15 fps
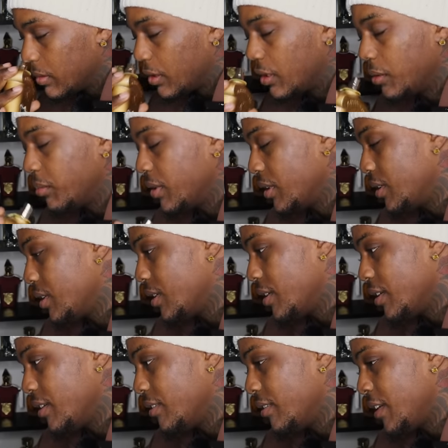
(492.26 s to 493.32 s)
Oh my
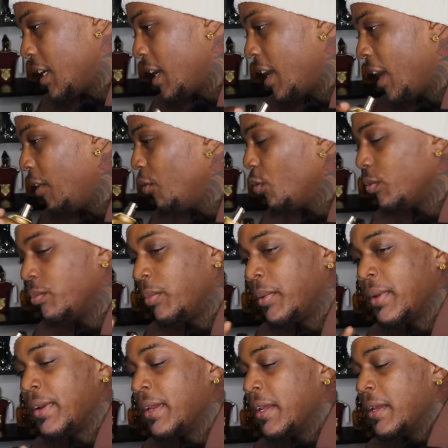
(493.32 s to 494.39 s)
God. I don't know.
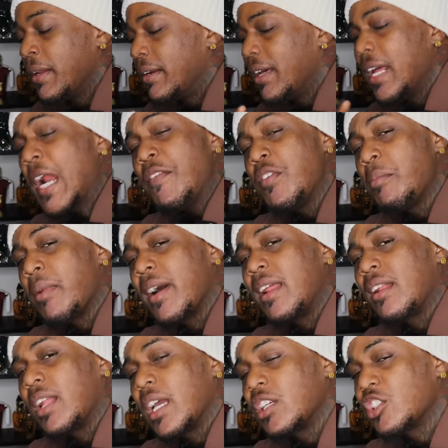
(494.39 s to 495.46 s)
Not everybody
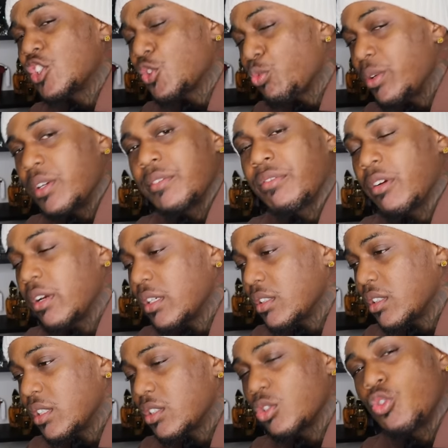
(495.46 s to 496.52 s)
likes sweet
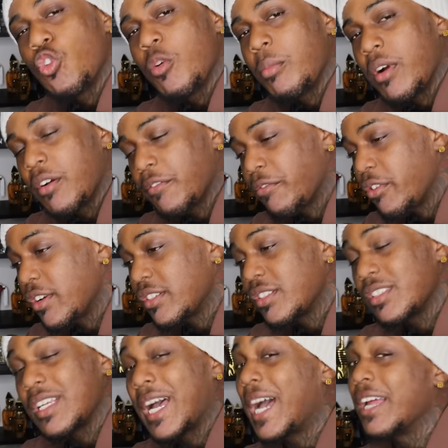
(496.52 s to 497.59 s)
fragrances, gourmand
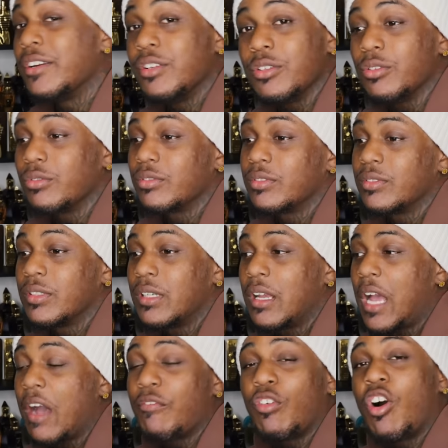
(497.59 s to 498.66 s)
fragrances. I do.
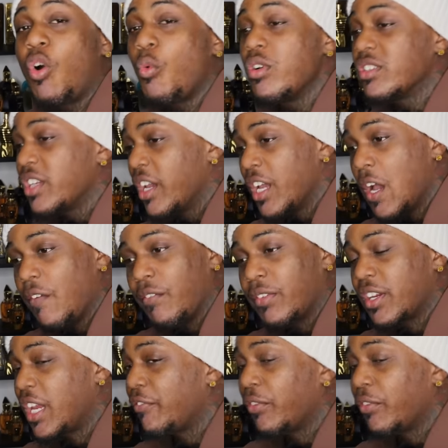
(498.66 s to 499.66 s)
I've always have.